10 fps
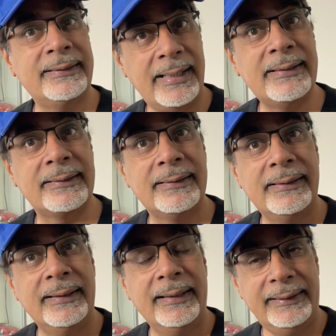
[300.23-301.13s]
States.
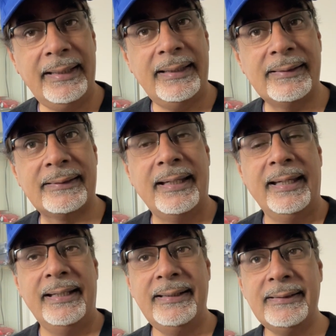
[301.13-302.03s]
Get this,
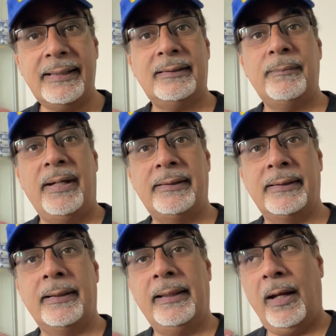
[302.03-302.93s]
it is
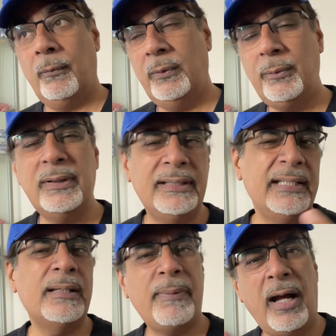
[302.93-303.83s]
estimated that we will
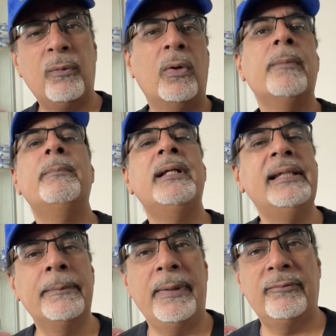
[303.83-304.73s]
need about 1
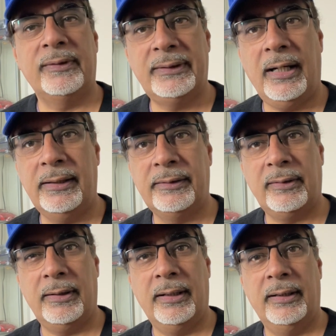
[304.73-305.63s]
million metric
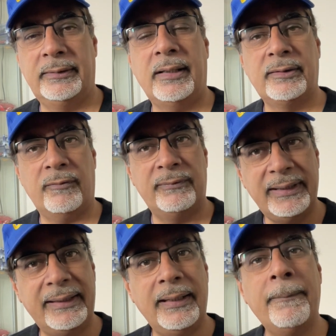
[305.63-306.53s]
tons of
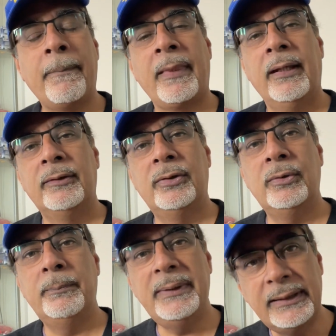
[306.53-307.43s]
lithium
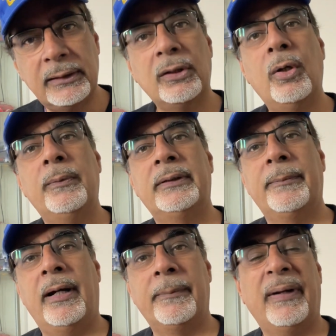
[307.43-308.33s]
to meet global
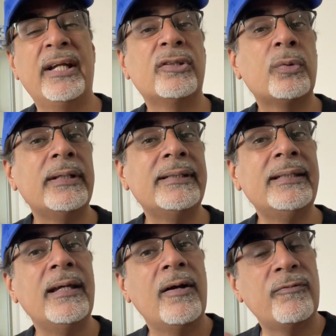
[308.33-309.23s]
demand by
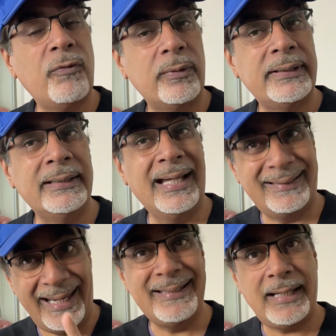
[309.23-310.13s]
2040.
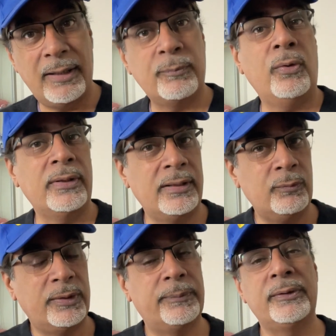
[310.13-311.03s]
That's 8 times more than
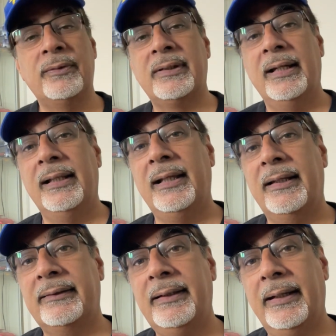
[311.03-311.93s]
was produced
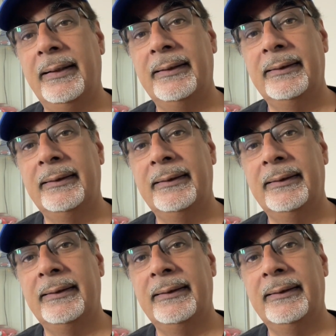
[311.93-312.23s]
last year.